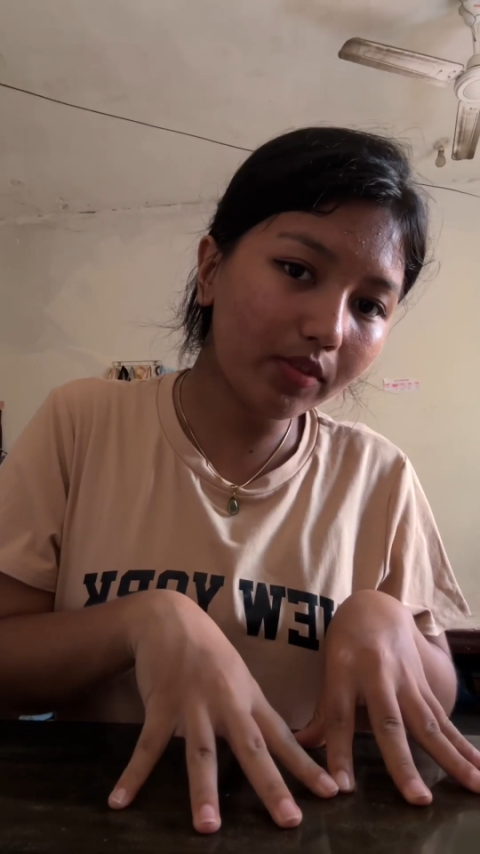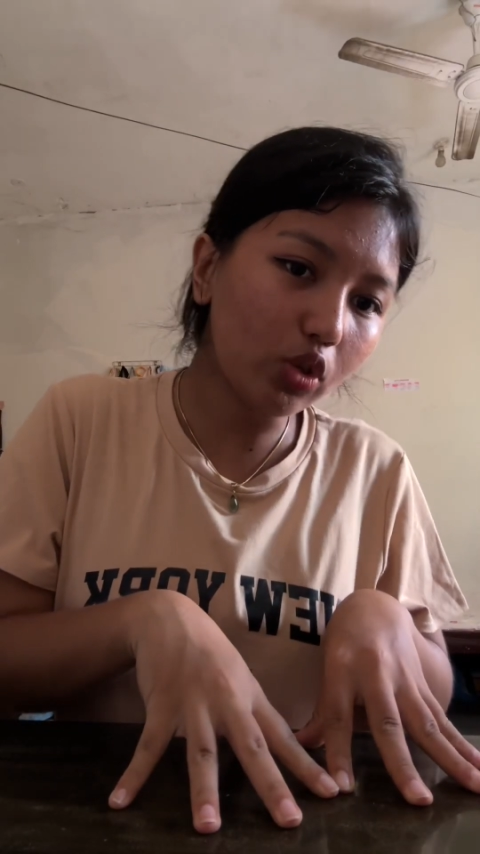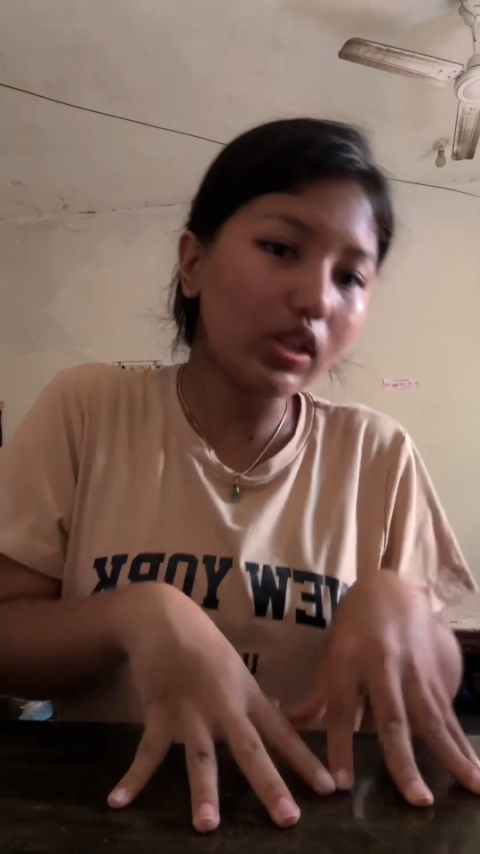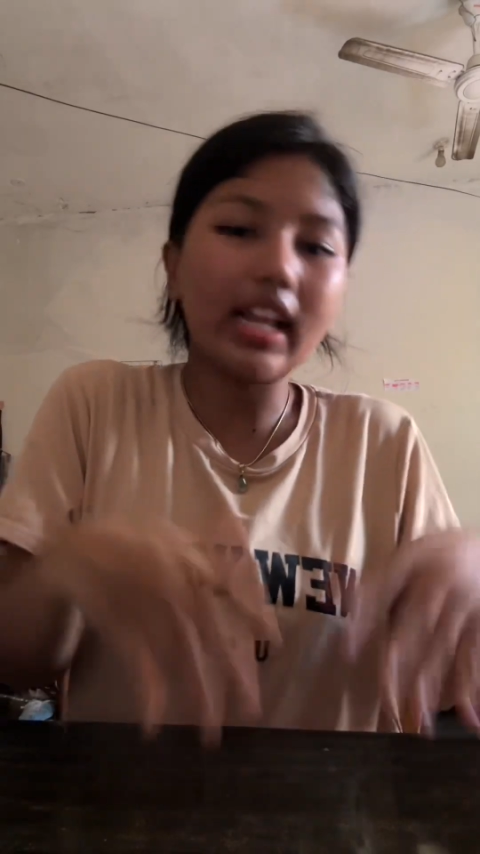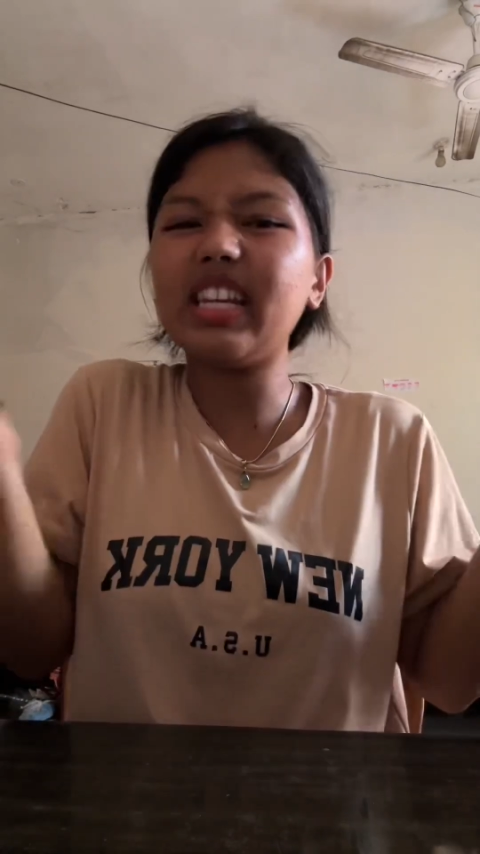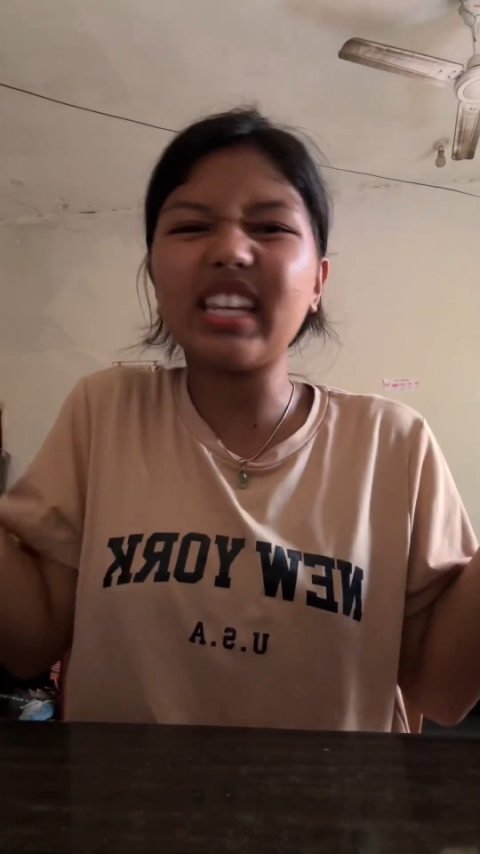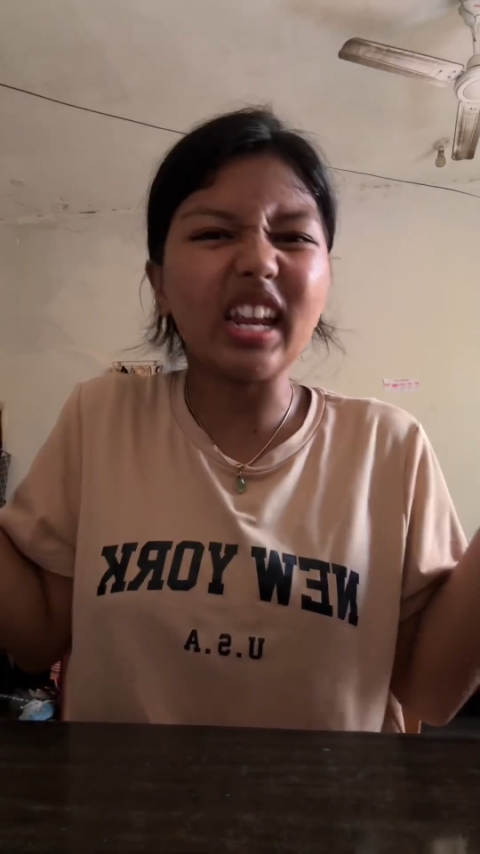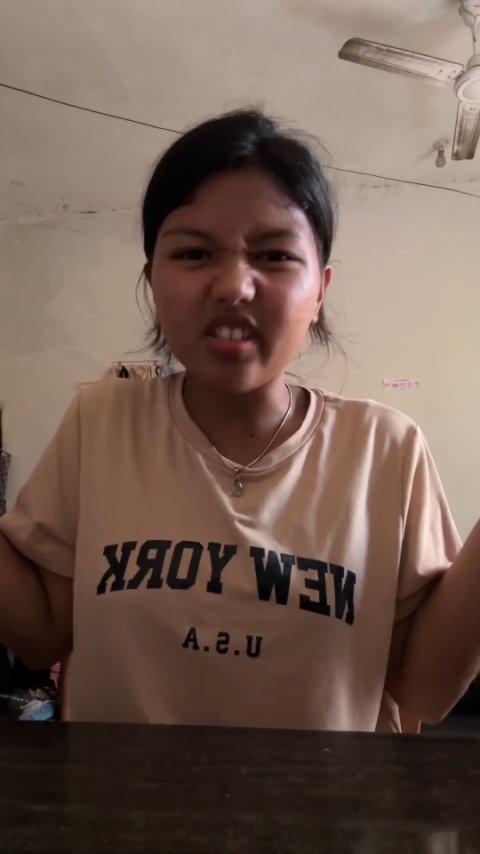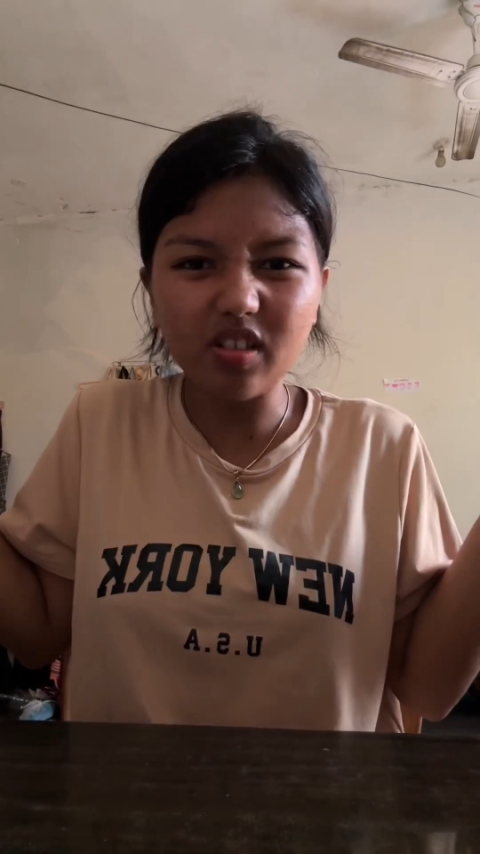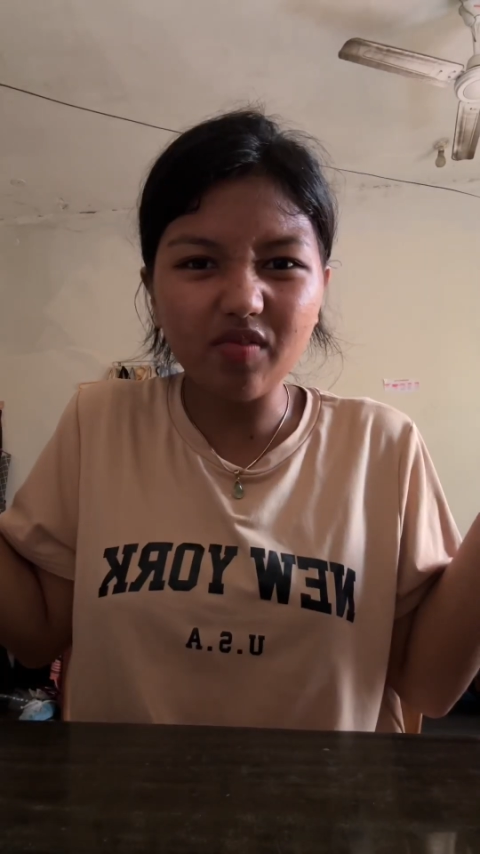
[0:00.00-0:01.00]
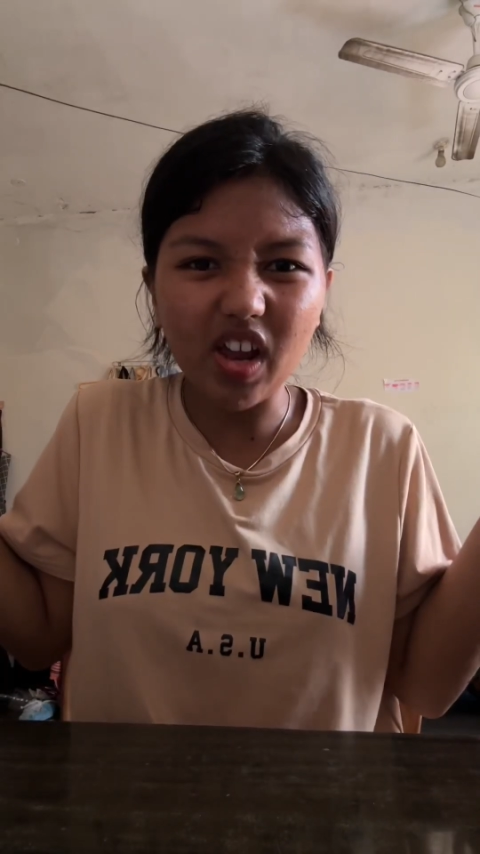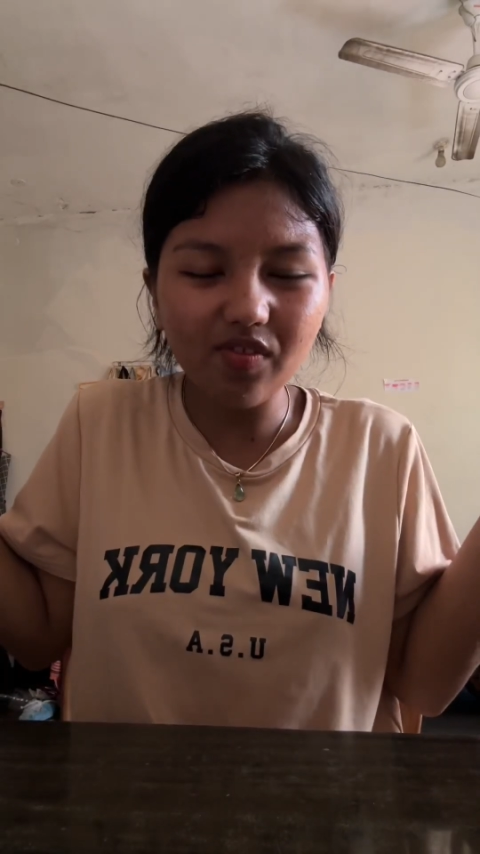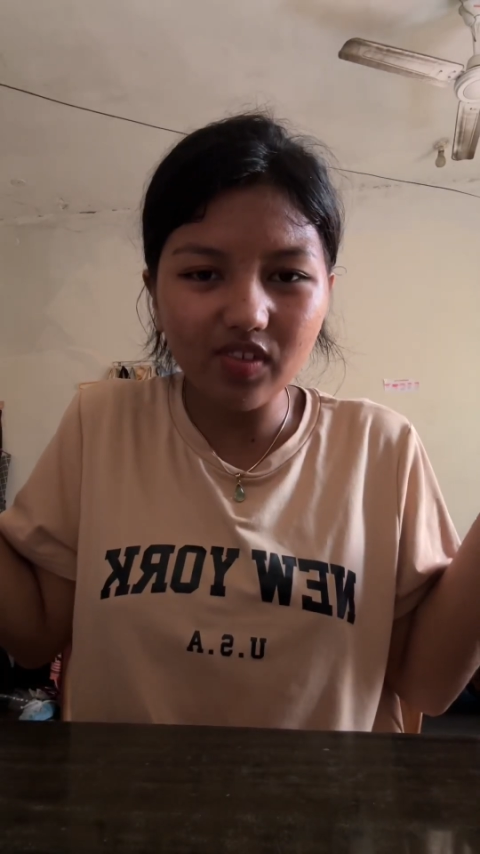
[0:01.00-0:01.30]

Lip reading: so that it cannot survive